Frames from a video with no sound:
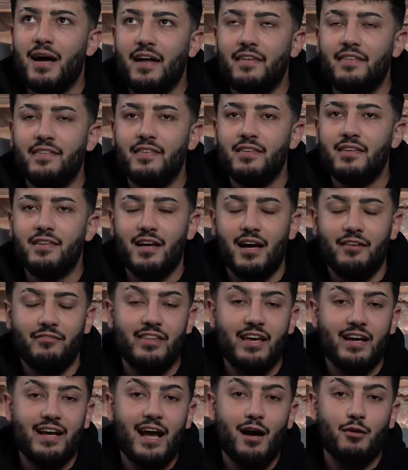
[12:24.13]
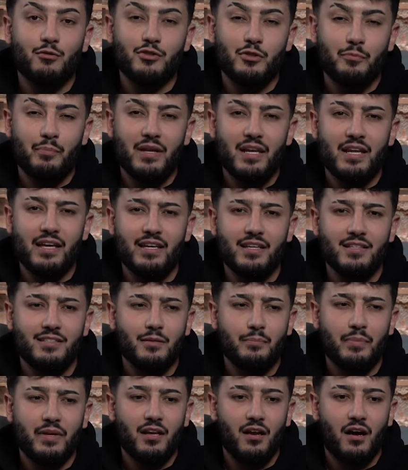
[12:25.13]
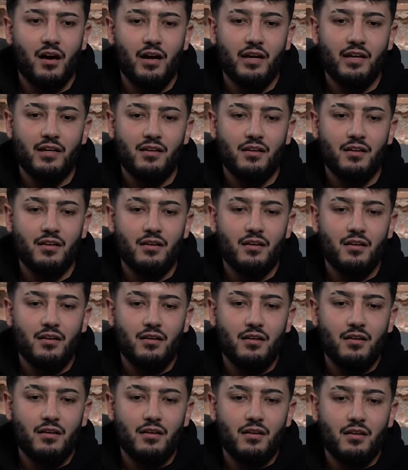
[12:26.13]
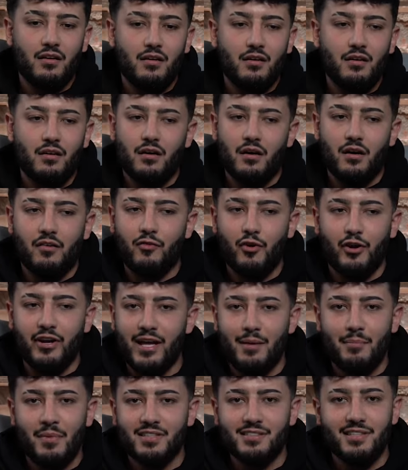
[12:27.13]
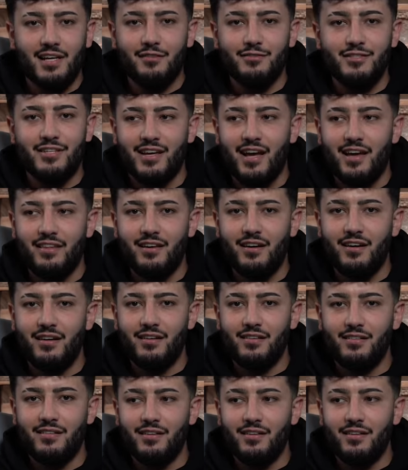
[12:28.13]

and have the accountability to be like, I've got to get myself together.